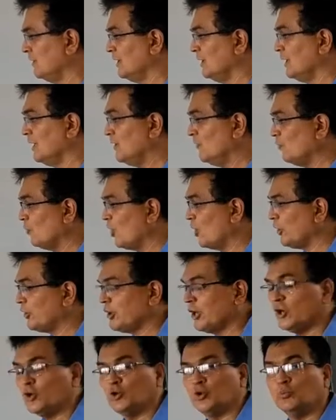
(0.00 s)
He
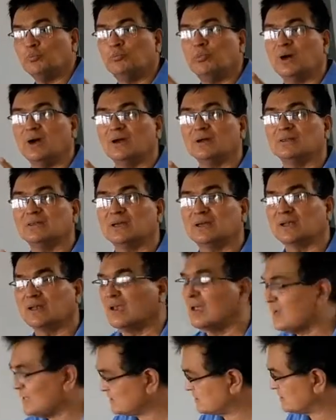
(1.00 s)
wanted to bunk the
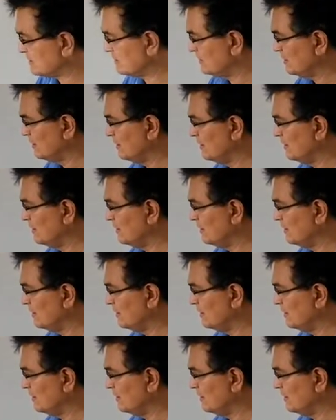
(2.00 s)
class.